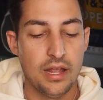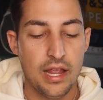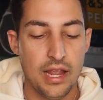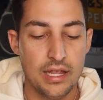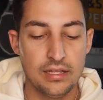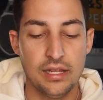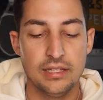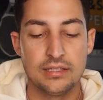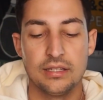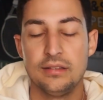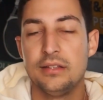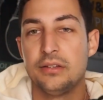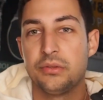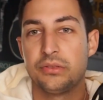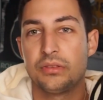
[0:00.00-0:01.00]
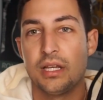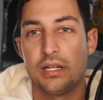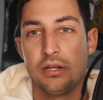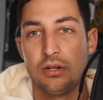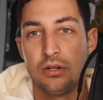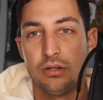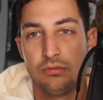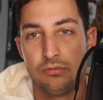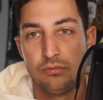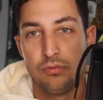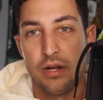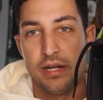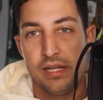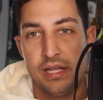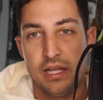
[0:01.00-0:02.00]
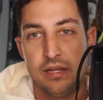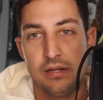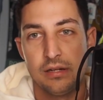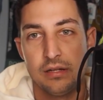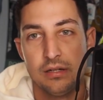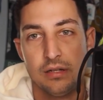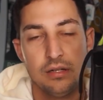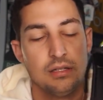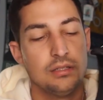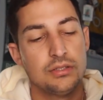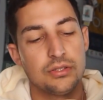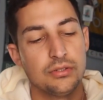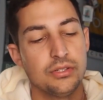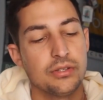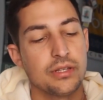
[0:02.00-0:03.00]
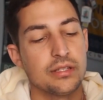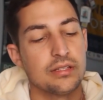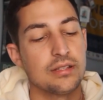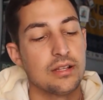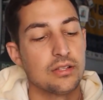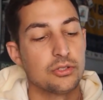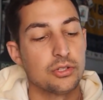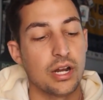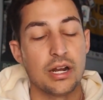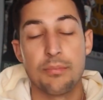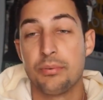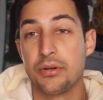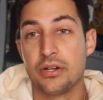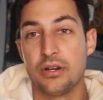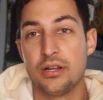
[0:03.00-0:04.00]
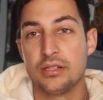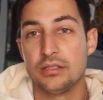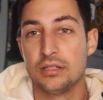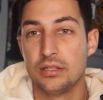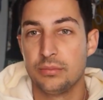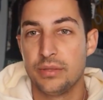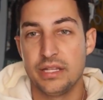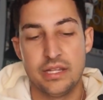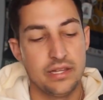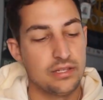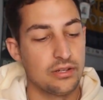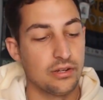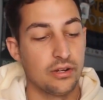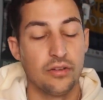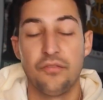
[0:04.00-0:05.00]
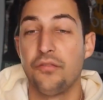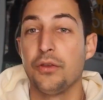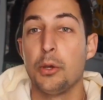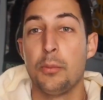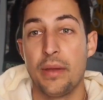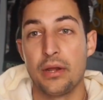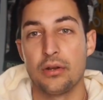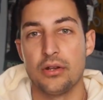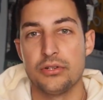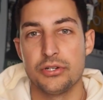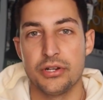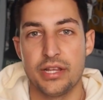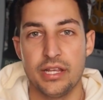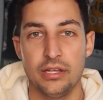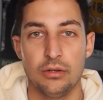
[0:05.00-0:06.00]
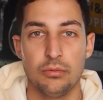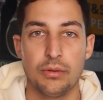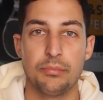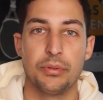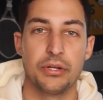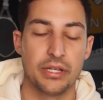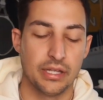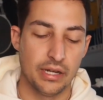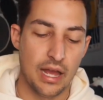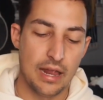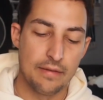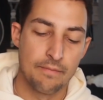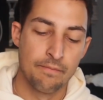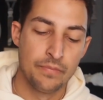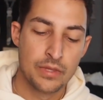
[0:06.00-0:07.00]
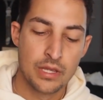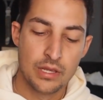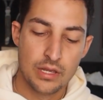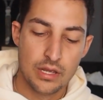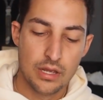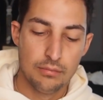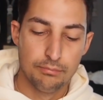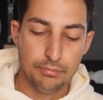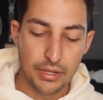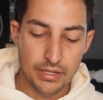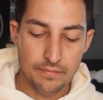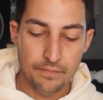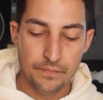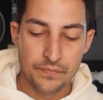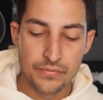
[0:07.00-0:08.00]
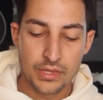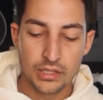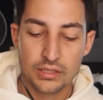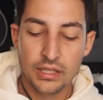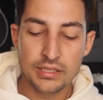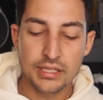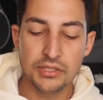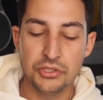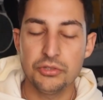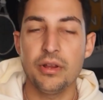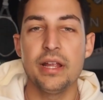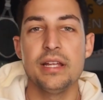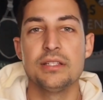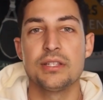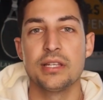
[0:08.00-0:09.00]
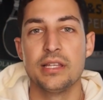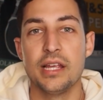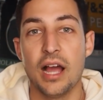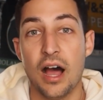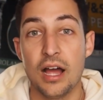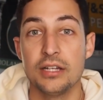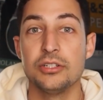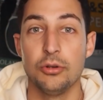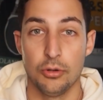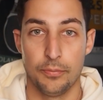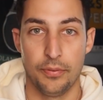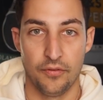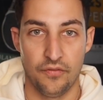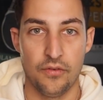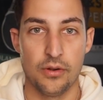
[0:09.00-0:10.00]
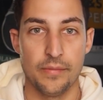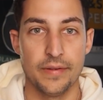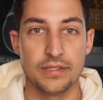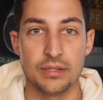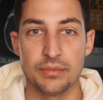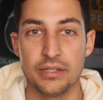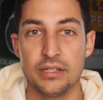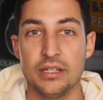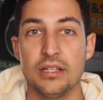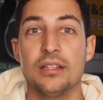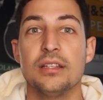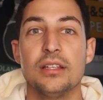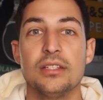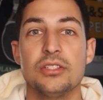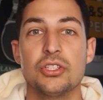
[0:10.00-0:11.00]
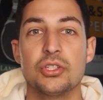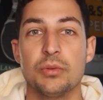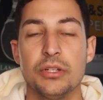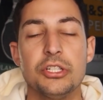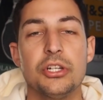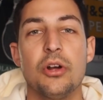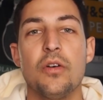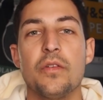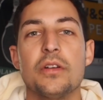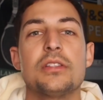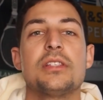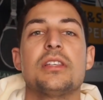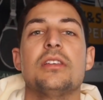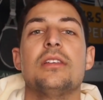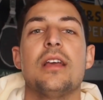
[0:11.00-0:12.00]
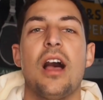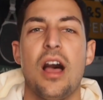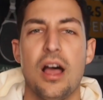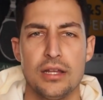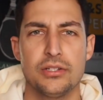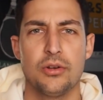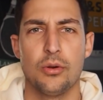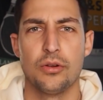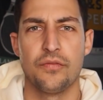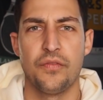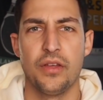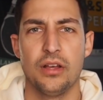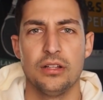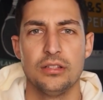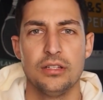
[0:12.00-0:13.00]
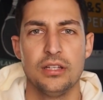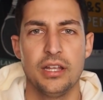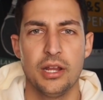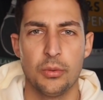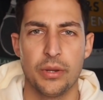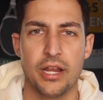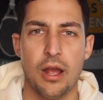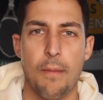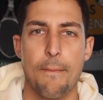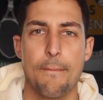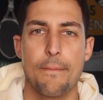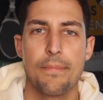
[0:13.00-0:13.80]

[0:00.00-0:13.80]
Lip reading: And it's a little thicker right here, so you can try to put it on a little bit easier and it'll feel better on your heel when putting it on. But let's get straight into the on-court performance. I'm gonna switch it over to on-court Phil. Here we go.